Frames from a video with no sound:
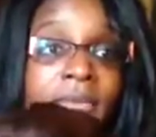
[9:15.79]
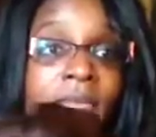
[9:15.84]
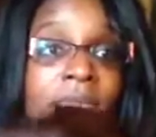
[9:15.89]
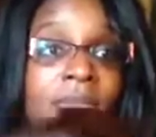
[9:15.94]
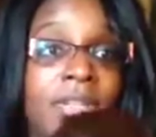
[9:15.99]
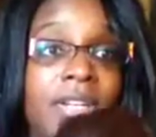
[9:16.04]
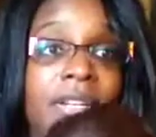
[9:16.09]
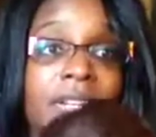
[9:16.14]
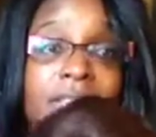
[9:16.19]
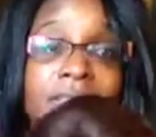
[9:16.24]
be
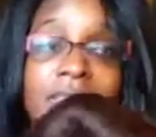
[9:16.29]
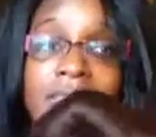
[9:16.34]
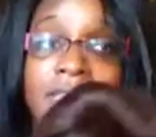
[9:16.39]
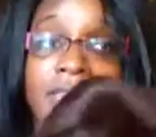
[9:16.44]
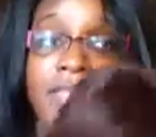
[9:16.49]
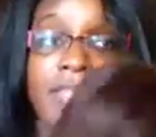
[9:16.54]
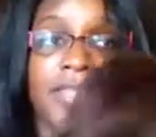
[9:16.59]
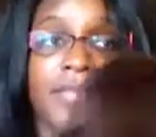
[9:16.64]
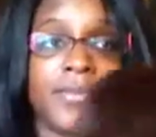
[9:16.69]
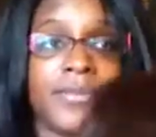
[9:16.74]

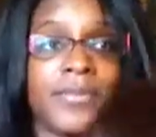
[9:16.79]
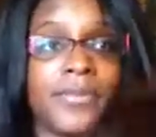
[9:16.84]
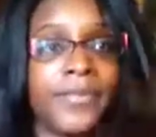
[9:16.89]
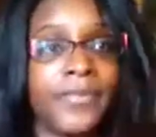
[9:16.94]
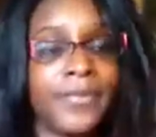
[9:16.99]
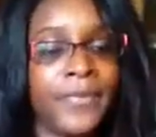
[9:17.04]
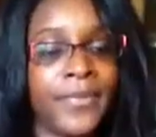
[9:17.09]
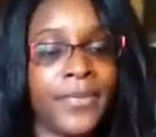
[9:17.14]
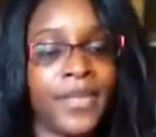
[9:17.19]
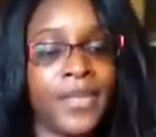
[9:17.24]
awesome,
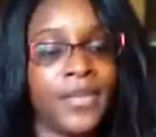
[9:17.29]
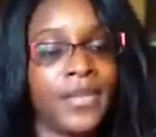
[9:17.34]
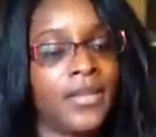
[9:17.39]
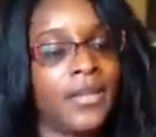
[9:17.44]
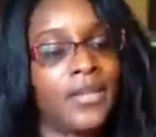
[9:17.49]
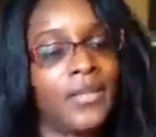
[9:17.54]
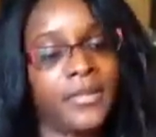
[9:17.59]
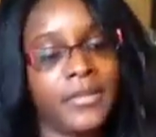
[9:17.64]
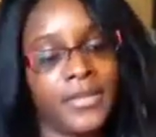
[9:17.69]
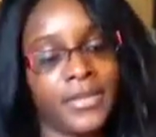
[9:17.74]

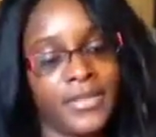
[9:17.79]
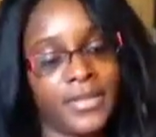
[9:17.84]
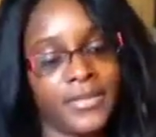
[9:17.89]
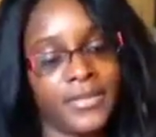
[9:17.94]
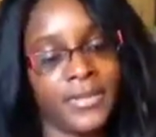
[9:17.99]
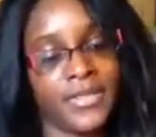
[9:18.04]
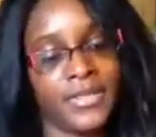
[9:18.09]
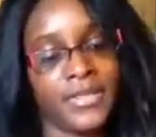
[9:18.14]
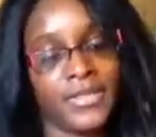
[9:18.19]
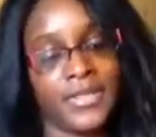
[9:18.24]
but this
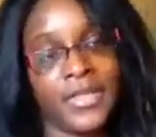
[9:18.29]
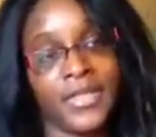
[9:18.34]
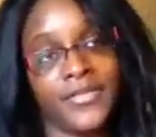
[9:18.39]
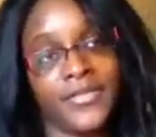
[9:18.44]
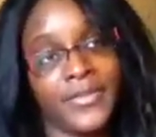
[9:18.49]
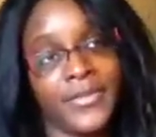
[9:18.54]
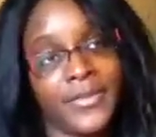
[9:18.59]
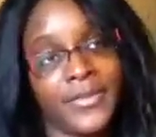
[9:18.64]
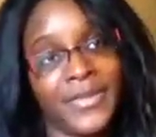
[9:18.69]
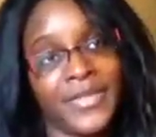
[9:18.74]
wig is not for
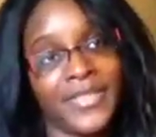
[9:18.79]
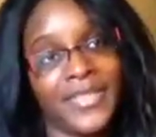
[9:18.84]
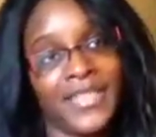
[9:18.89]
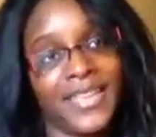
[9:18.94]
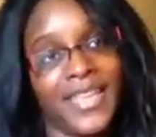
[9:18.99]
me.